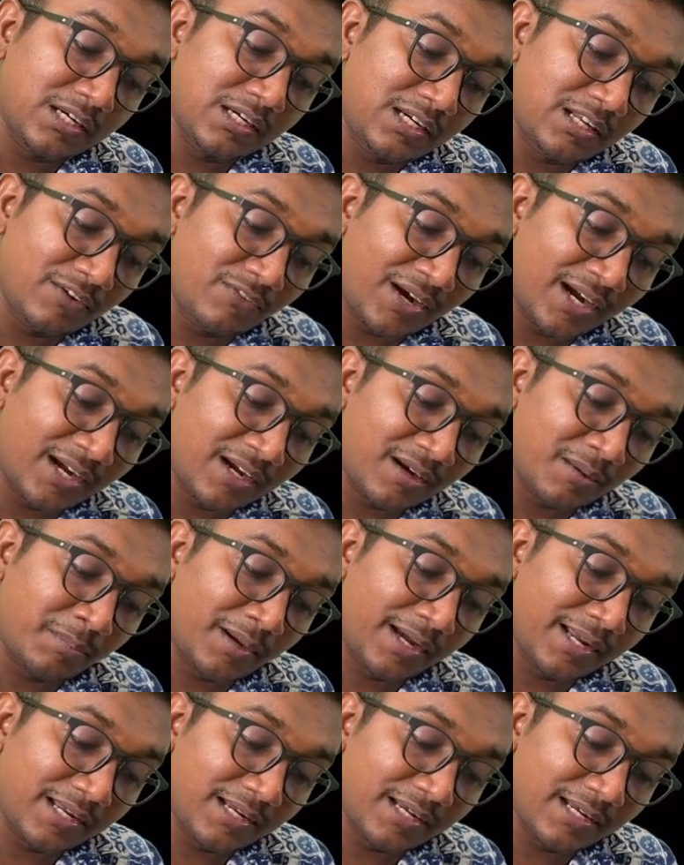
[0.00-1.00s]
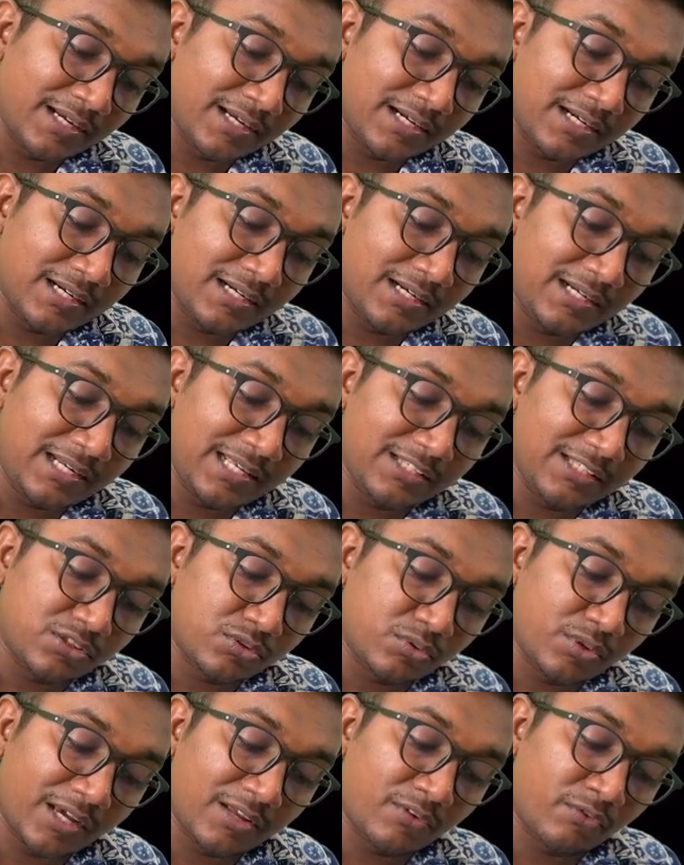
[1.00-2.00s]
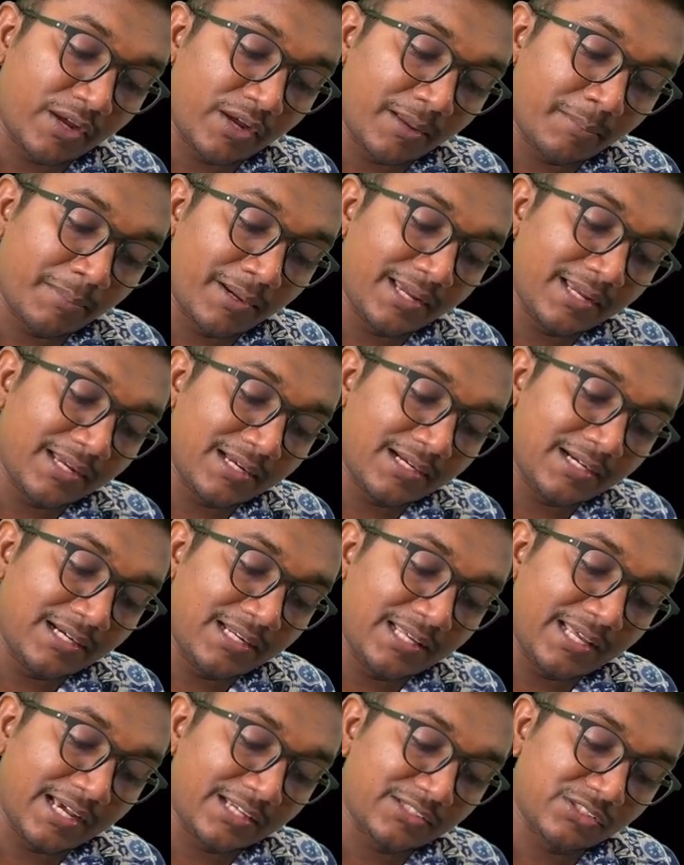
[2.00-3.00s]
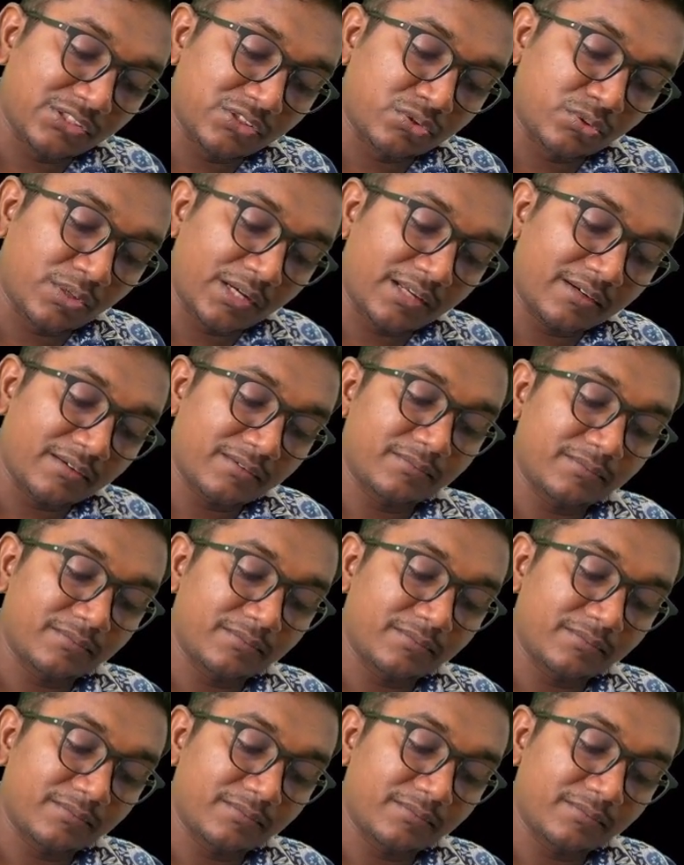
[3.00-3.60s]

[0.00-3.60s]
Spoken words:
divided by d square y by dx square.